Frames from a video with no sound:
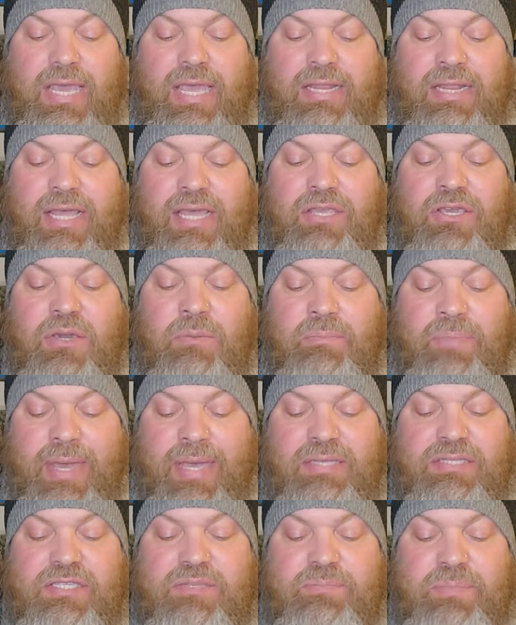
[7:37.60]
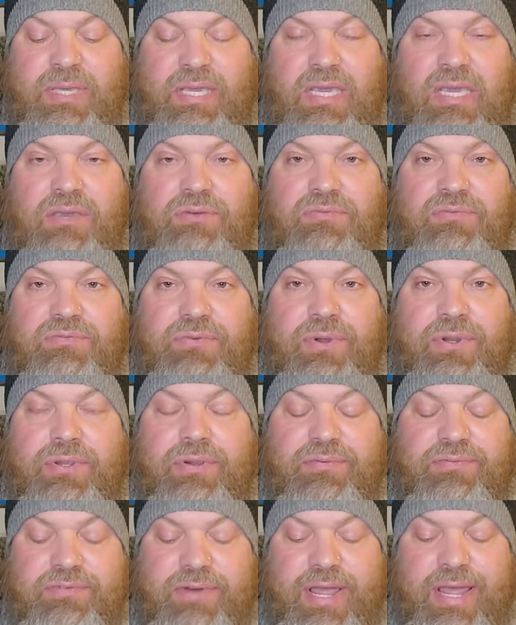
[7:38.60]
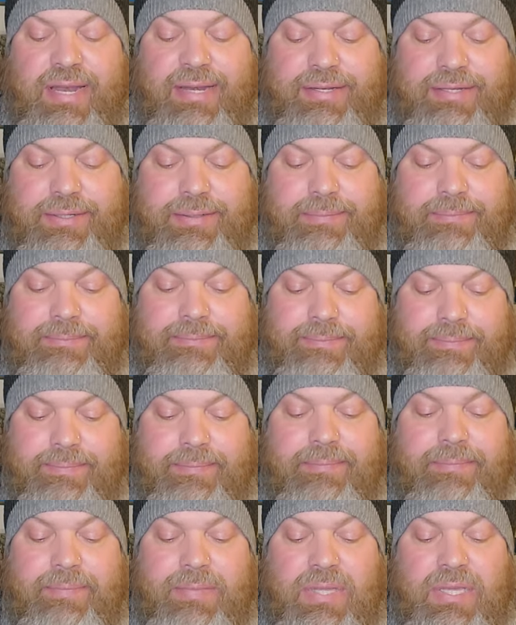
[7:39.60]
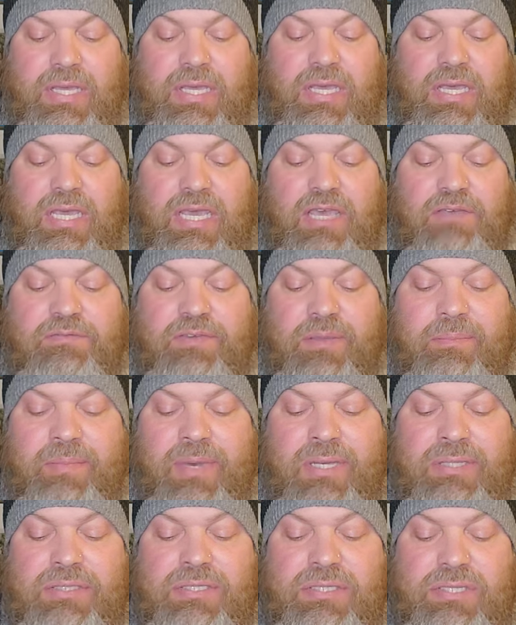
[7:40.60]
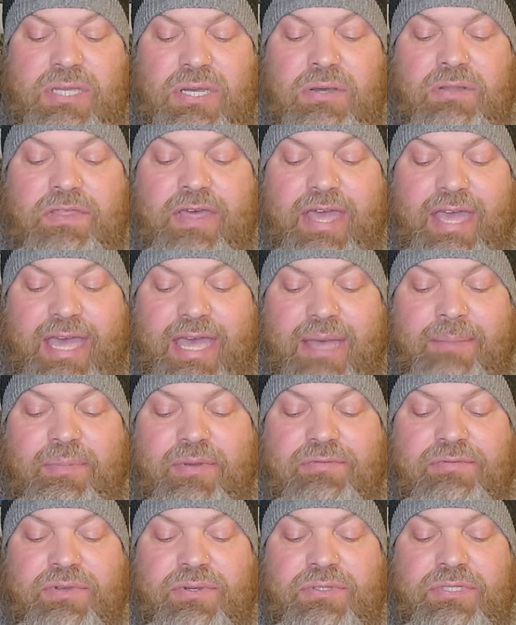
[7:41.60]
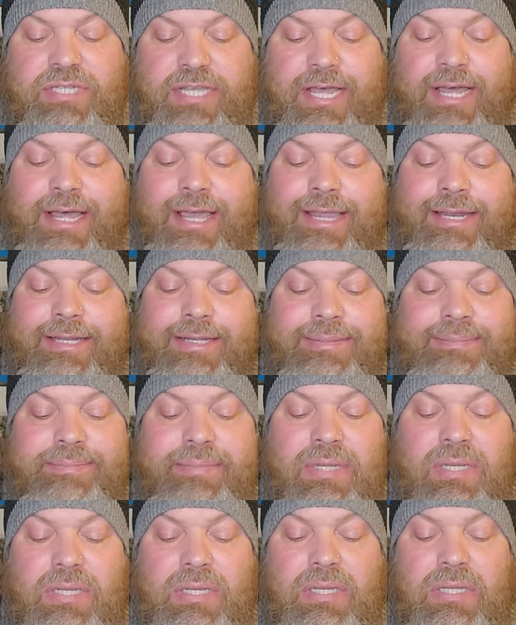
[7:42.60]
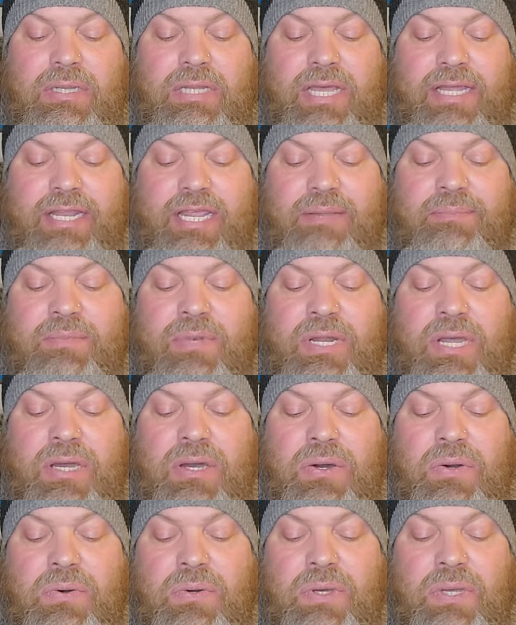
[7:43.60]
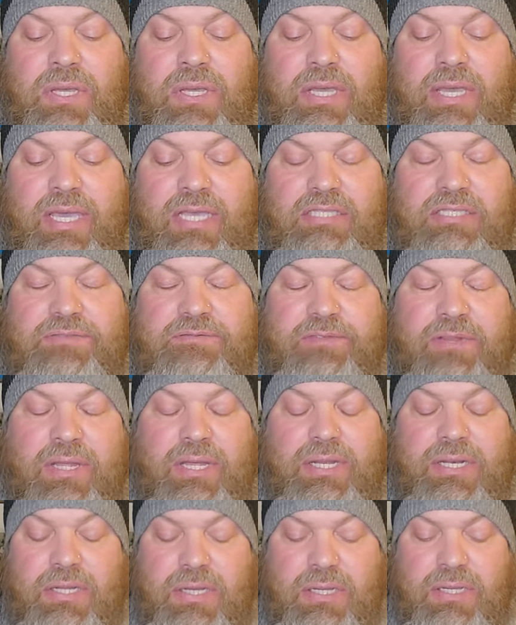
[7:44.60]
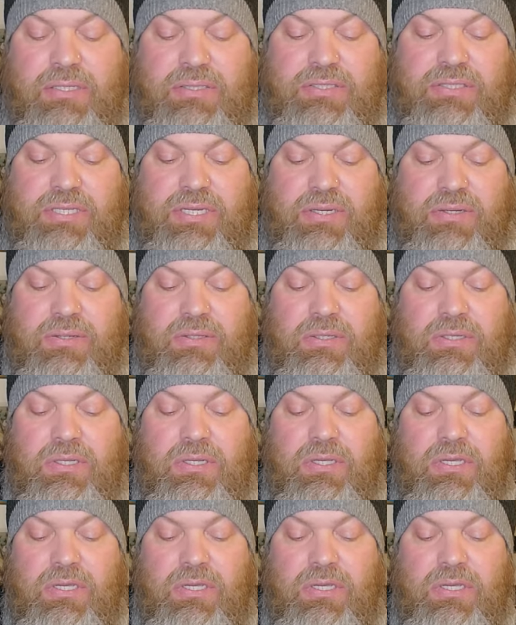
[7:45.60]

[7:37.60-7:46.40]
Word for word: and let your best be for your friend. If he must know the ebb of your tide, let him know its flood also.